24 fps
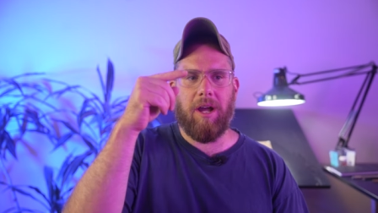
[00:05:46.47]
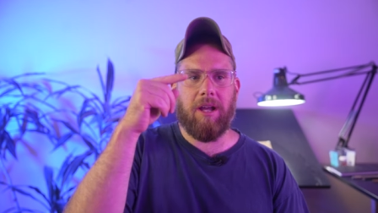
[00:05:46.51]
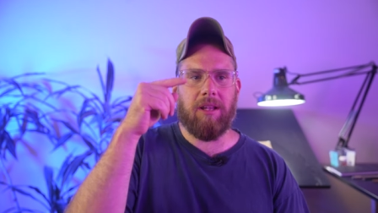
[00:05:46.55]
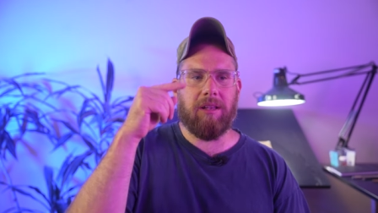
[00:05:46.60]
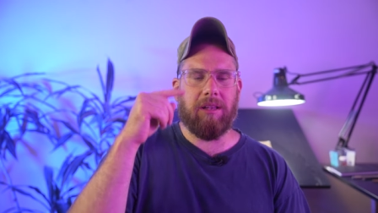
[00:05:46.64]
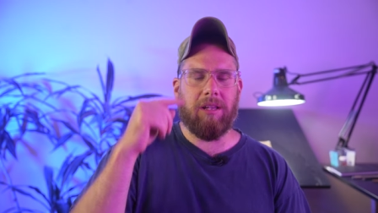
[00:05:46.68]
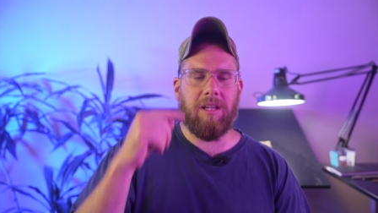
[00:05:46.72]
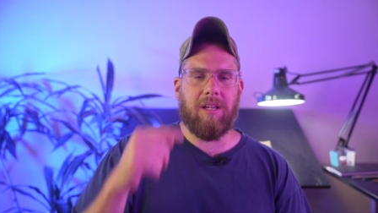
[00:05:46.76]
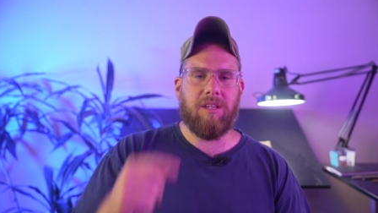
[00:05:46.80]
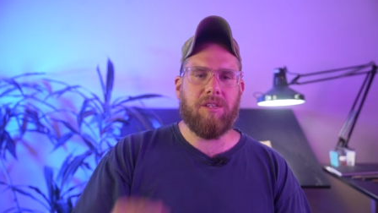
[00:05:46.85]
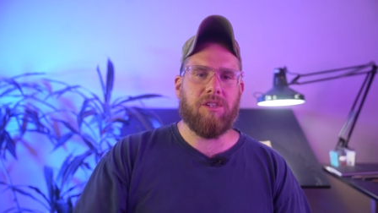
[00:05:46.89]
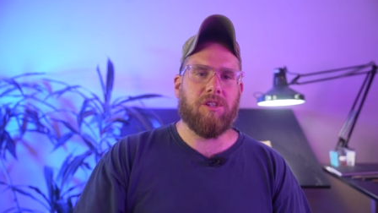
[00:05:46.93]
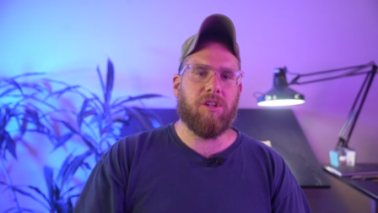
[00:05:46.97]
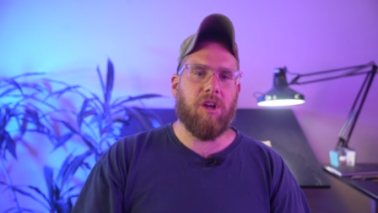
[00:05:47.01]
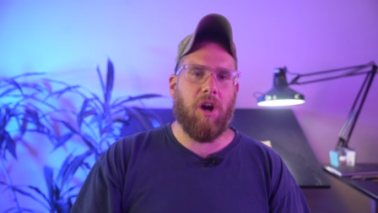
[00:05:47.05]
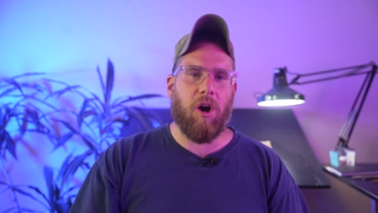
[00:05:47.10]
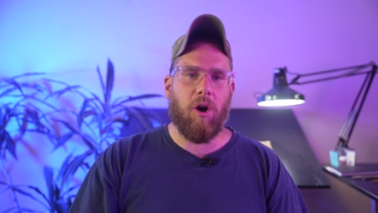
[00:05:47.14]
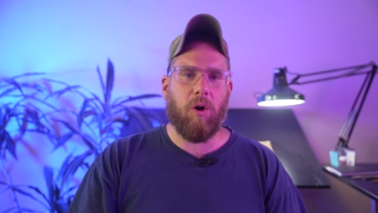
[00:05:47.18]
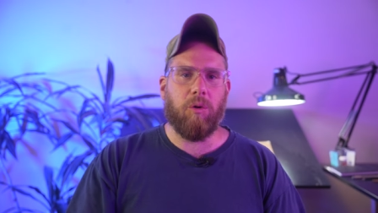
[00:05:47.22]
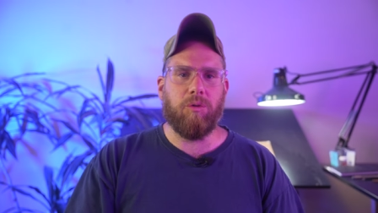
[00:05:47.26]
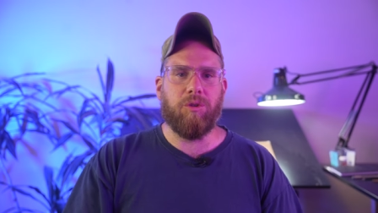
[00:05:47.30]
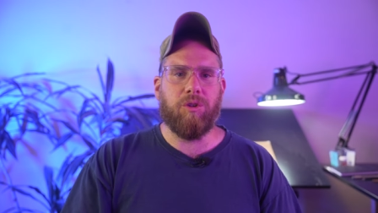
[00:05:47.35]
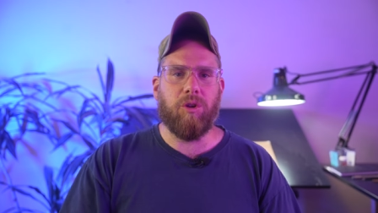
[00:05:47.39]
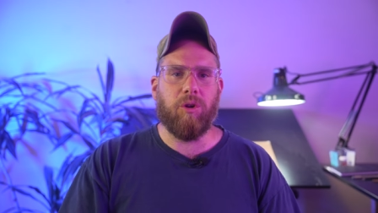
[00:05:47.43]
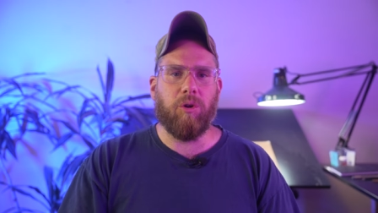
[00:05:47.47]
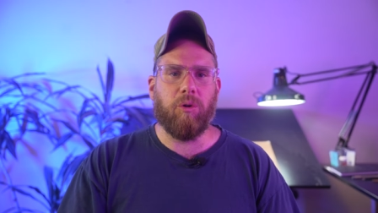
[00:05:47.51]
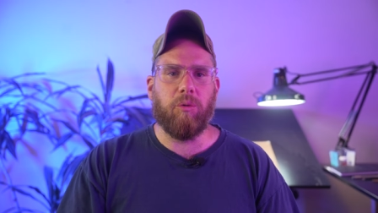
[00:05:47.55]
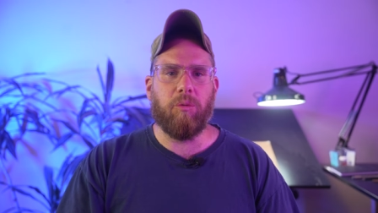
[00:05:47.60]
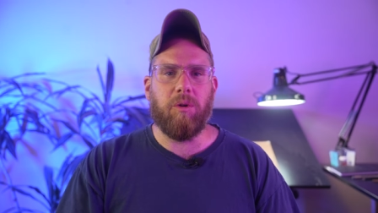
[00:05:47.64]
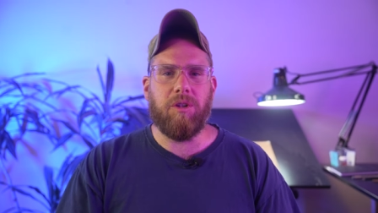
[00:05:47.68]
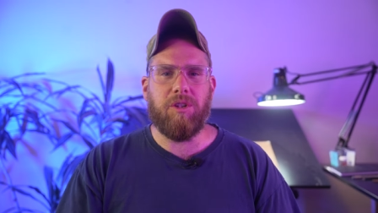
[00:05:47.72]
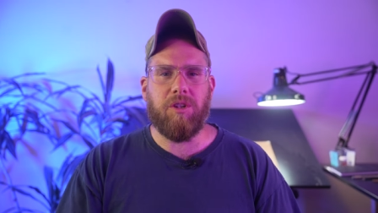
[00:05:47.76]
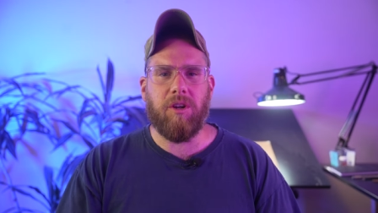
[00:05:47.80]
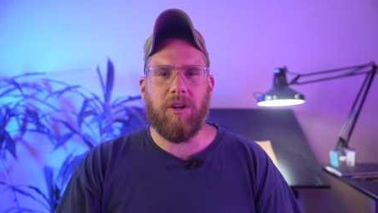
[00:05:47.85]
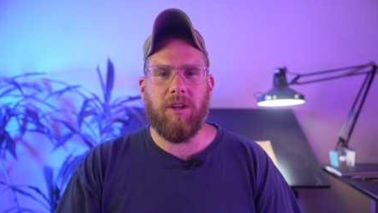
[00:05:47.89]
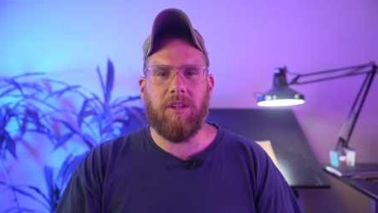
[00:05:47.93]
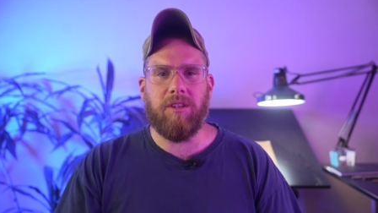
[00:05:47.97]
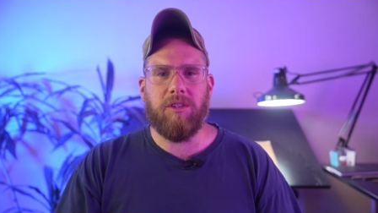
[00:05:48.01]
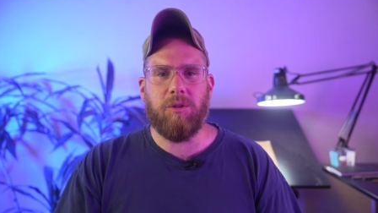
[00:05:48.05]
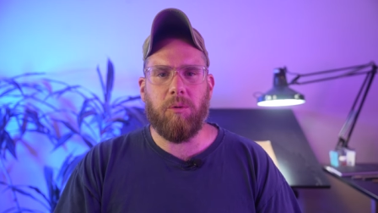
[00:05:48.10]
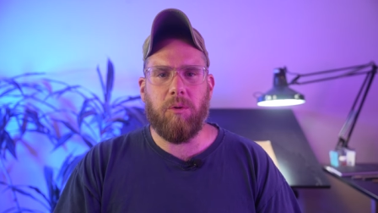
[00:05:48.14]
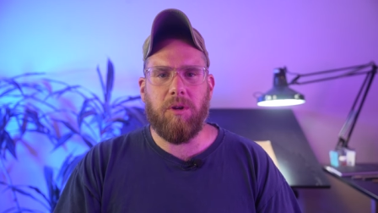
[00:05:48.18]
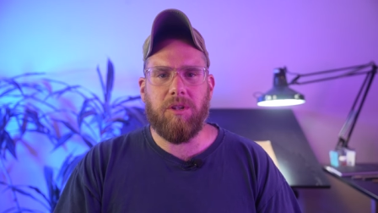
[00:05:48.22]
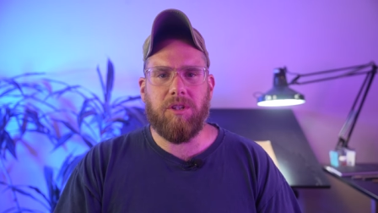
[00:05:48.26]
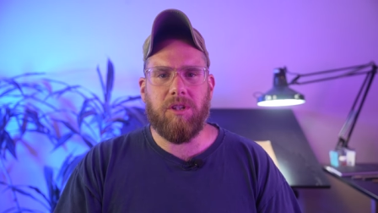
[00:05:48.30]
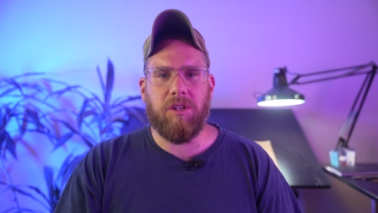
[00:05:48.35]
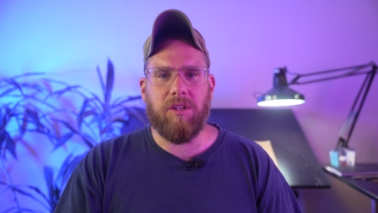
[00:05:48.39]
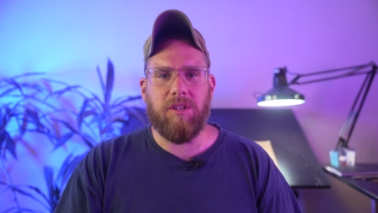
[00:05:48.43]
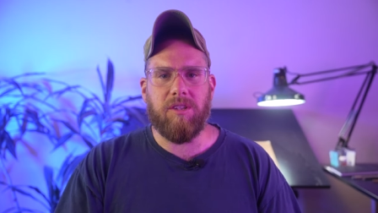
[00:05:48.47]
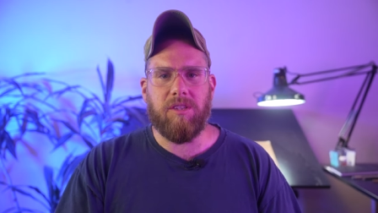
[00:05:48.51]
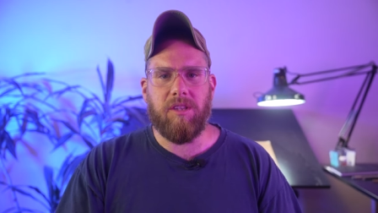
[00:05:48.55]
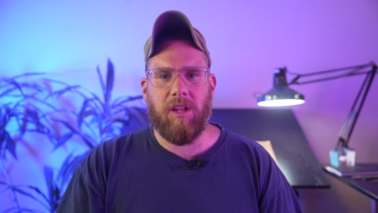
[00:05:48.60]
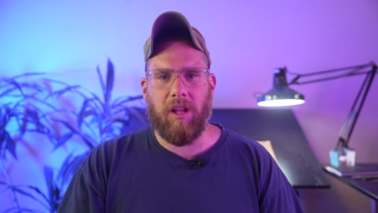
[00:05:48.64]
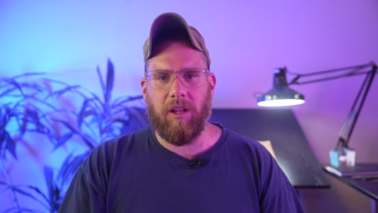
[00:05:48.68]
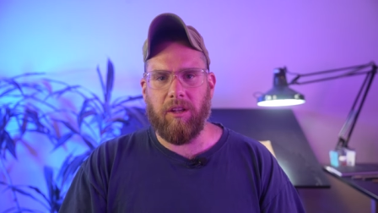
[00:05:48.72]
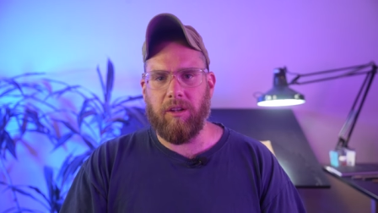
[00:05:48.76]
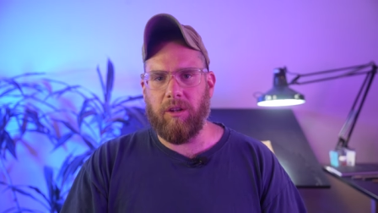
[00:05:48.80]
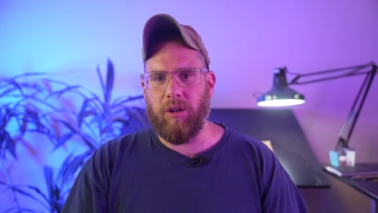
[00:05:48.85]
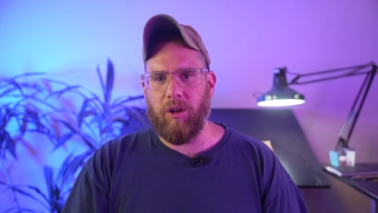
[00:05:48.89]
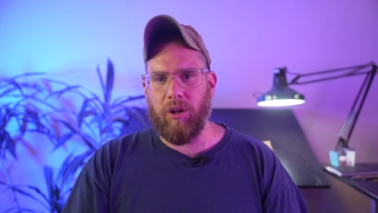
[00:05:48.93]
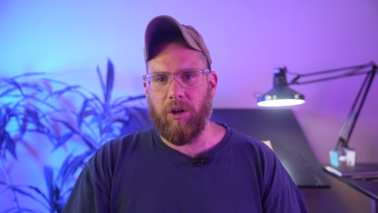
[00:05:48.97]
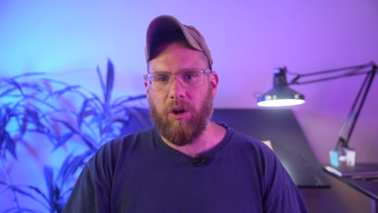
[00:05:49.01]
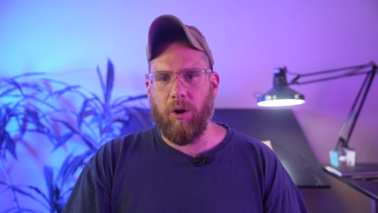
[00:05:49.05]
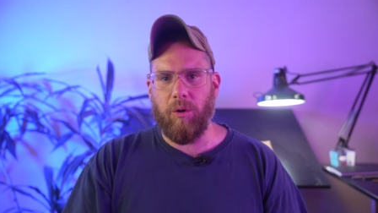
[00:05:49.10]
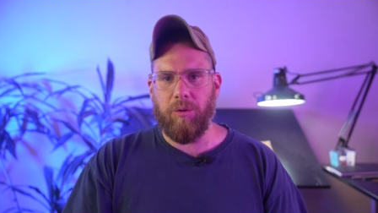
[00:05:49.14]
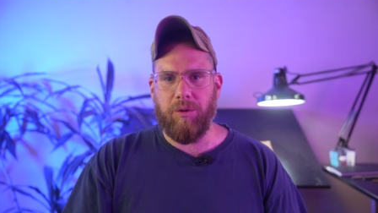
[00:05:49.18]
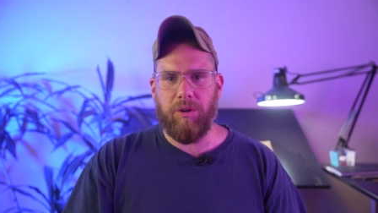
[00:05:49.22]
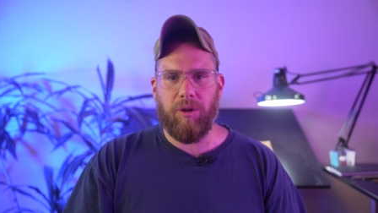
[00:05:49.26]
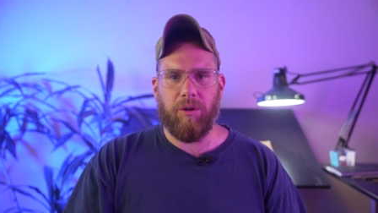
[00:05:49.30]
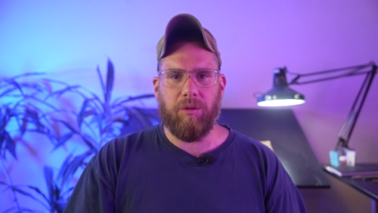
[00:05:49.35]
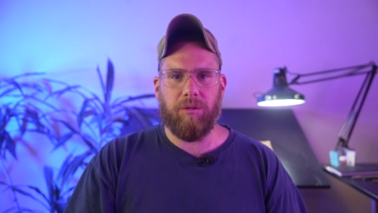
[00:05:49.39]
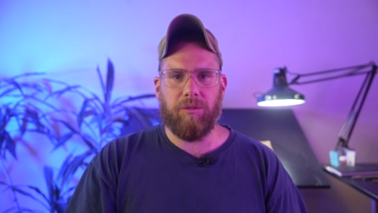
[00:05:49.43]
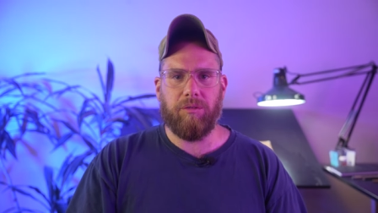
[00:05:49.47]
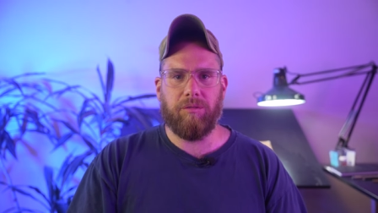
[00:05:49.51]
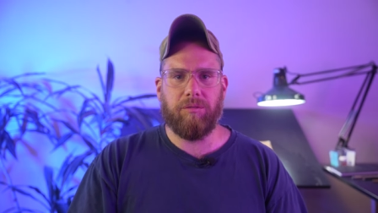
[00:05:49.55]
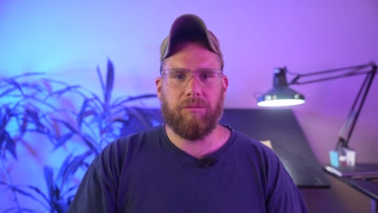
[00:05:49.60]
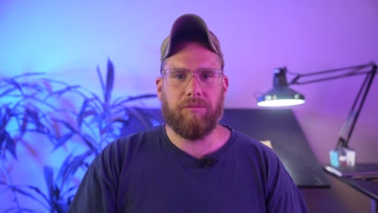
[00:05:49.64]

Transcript: at least go do what your intuition is telling you to go do?